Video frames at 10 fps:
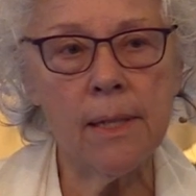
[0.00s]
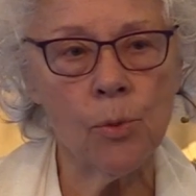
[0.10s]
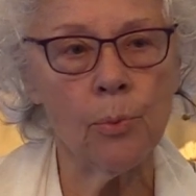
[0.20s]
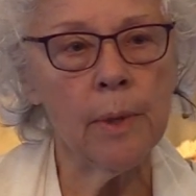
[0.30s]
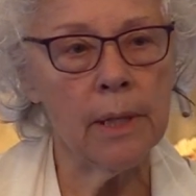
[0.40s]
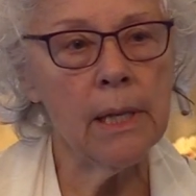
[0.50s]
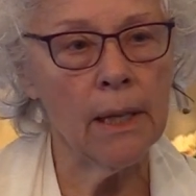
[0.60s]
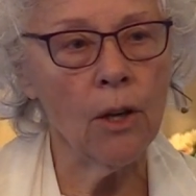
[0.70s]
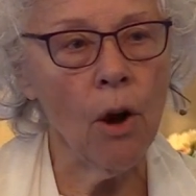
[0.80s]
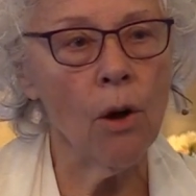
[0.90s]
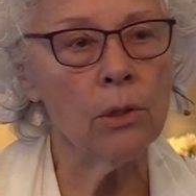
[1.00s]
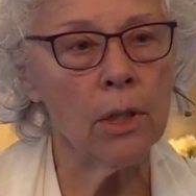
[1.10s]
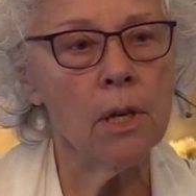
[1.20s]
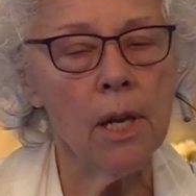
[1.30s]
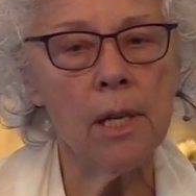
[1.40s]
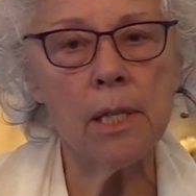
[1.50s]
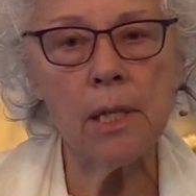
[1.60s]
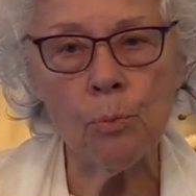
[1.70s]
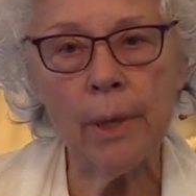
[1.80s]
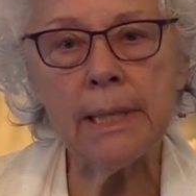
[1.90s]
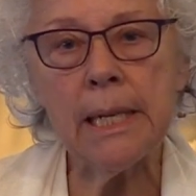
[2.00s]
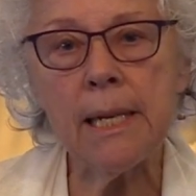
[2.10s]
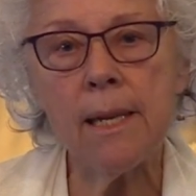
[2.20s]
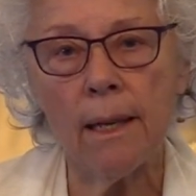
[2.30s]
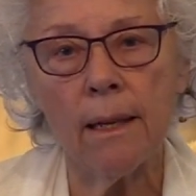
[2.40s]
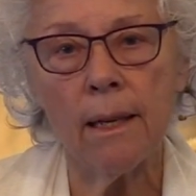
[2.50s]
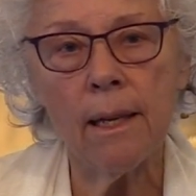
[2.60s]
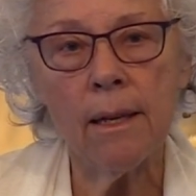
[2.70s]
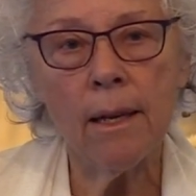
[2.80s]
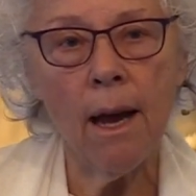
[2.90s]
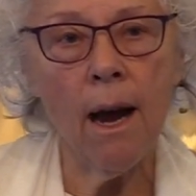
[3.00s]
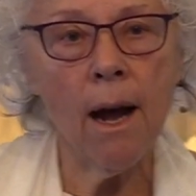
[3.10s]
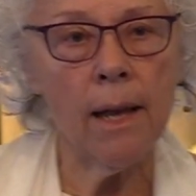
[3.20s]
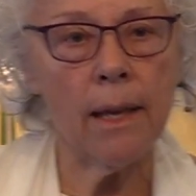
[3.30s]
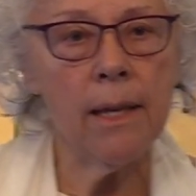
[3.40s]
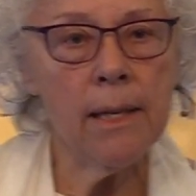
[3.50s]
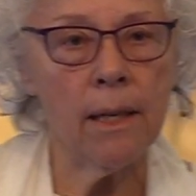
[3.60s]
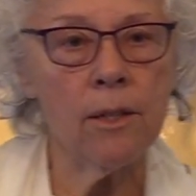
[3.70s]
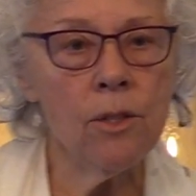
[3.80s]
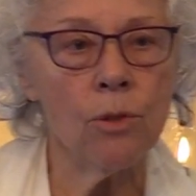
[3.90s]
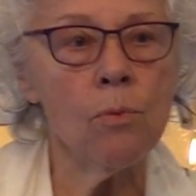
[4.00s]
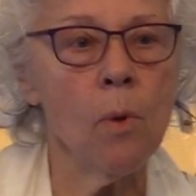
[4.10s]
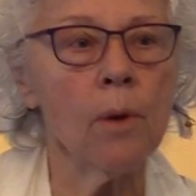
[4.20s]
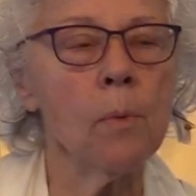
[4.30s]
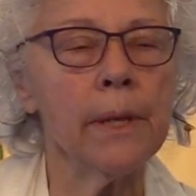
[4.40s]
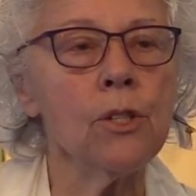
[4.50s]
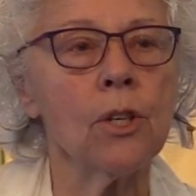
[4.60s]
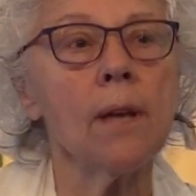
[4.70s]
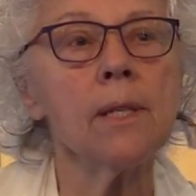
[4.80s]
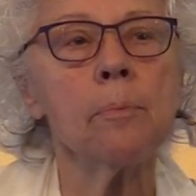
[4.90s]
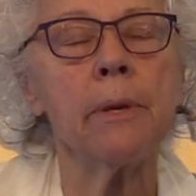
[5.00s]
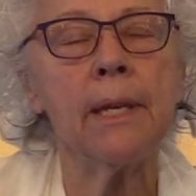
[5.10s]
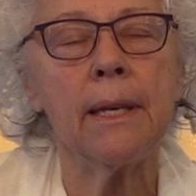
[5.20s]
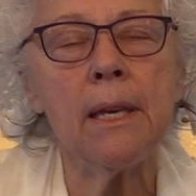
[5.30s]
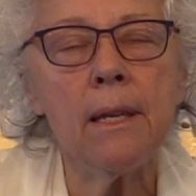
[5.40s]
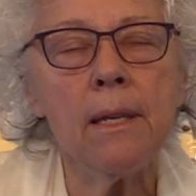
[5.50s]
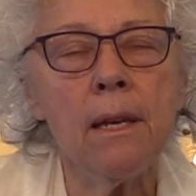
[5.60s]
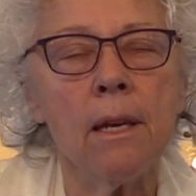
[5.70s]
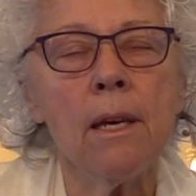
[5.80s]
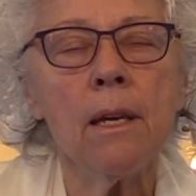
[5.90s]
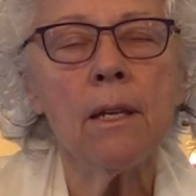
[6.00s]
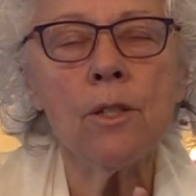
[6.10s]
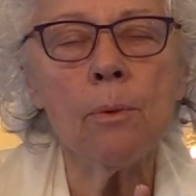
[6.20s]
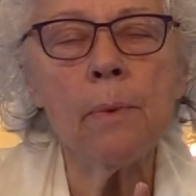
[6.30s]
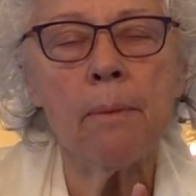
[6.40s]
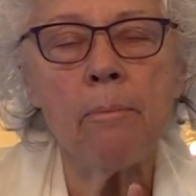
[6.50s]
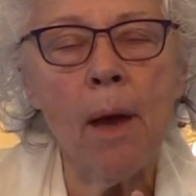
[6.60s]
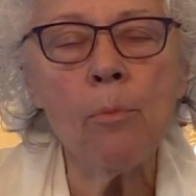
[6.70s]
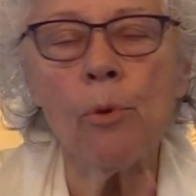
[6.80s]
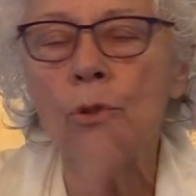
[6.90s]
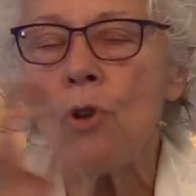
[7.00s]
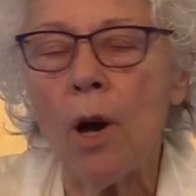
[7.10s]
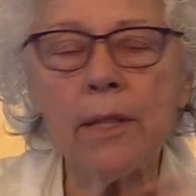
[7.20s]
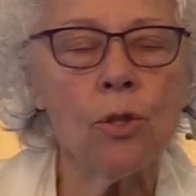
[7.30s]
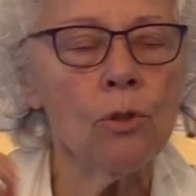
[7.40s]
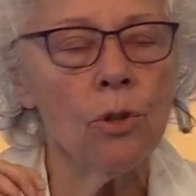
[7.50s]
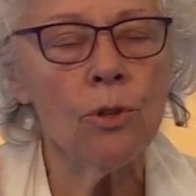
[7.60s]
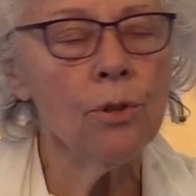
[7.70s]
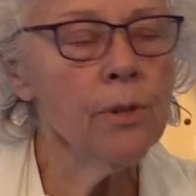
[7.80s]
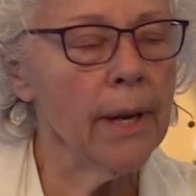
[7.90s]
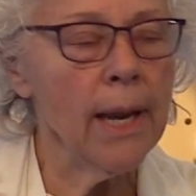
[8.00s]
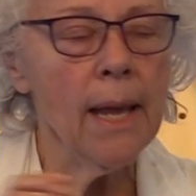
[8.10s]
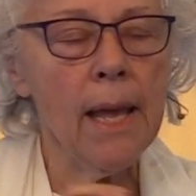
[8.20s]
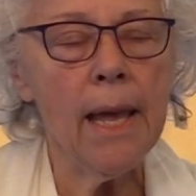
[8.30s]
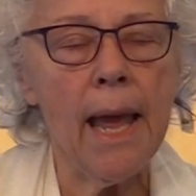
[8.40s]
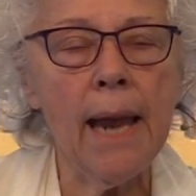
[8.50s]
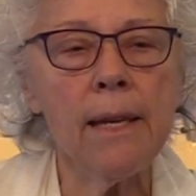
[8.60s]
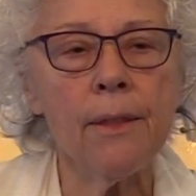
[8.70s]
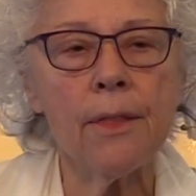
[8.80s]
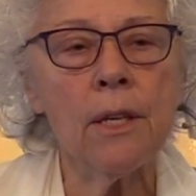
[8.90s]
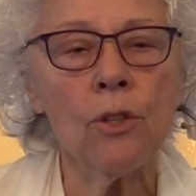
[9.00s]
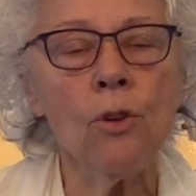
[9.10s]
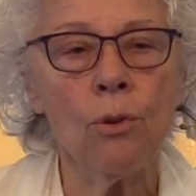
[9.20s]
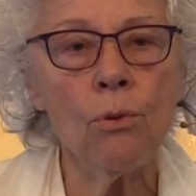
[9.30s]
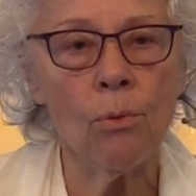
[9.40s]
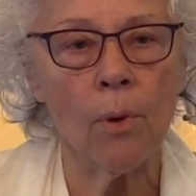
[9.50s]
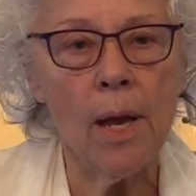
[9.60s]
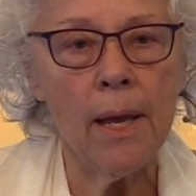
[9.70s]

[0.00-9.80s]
is really called smriti uh, in Hindu, where we just begin to remember, not to learn anything new,